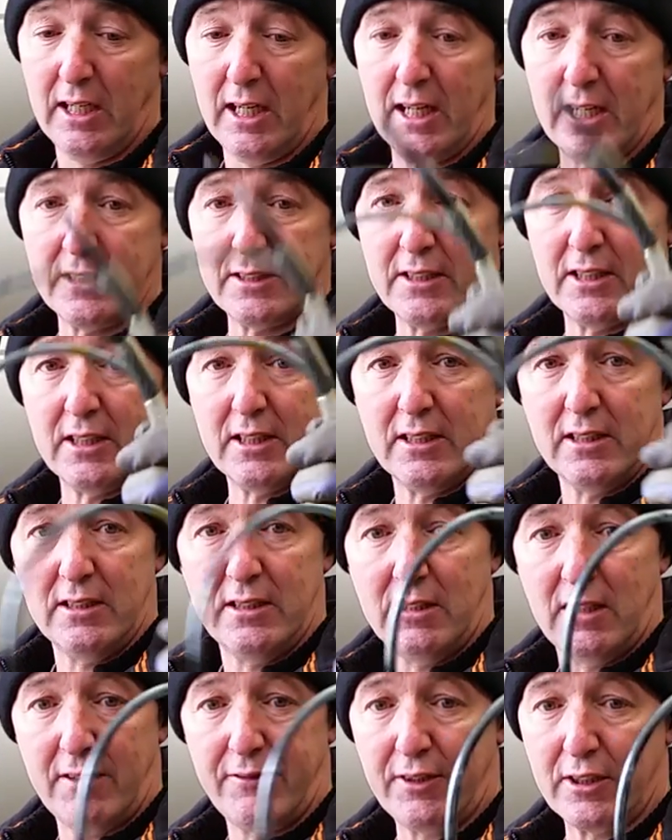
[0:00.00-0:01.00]
and
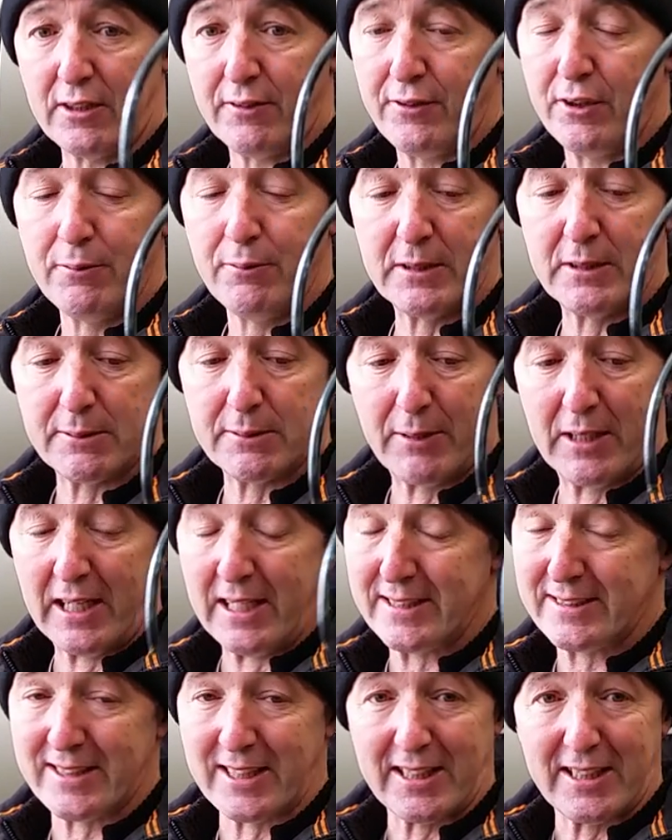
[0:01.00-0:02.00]
I found a few bits of
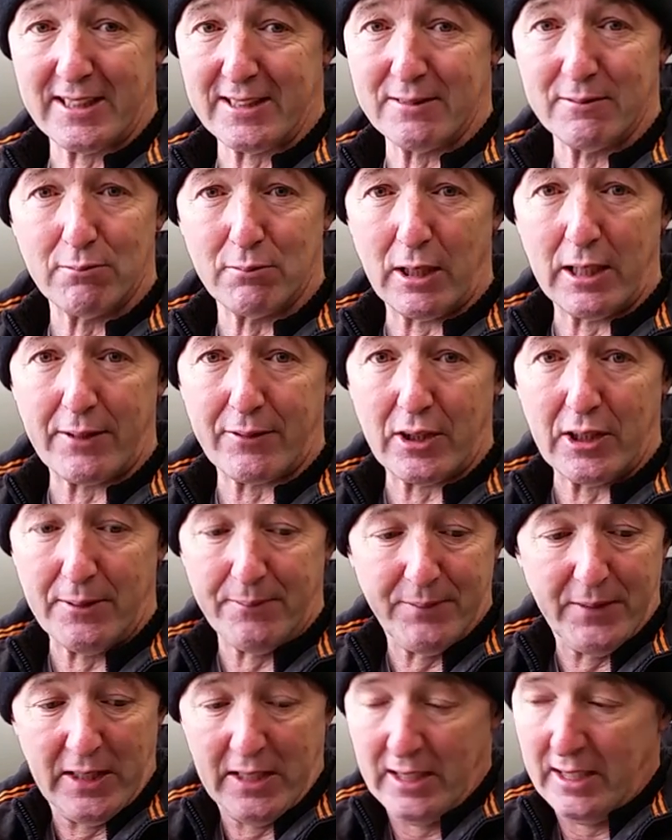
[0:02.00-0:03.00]
plastic and whatever,